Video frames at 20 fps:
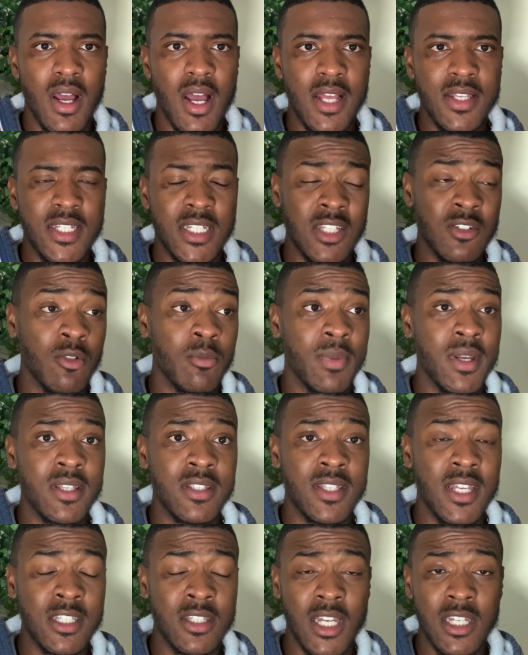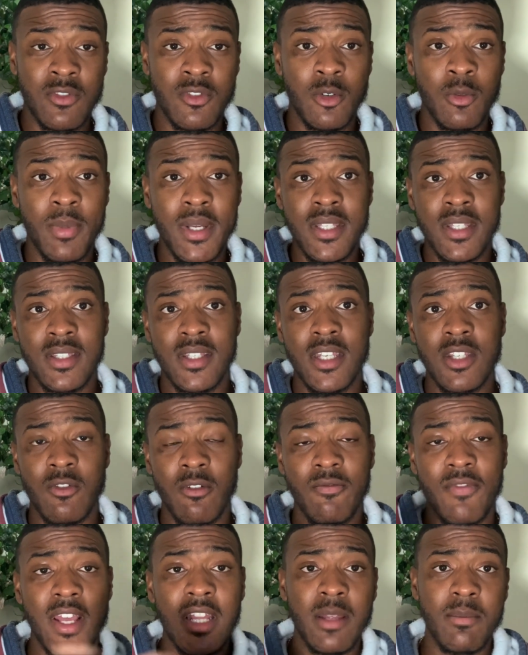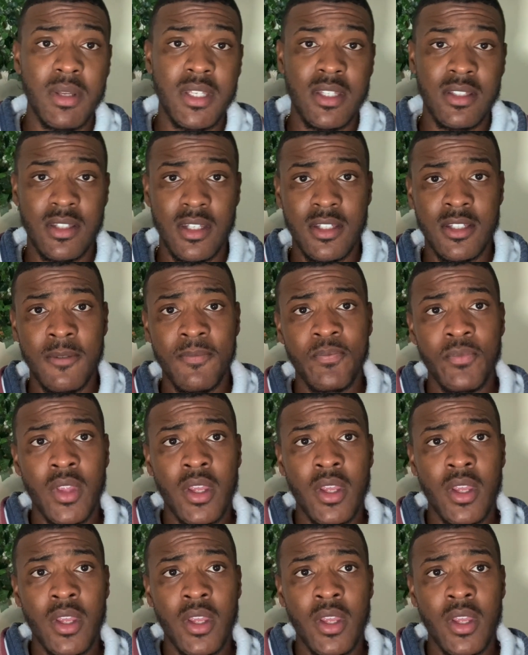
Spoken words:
successful businesses from failing businesses.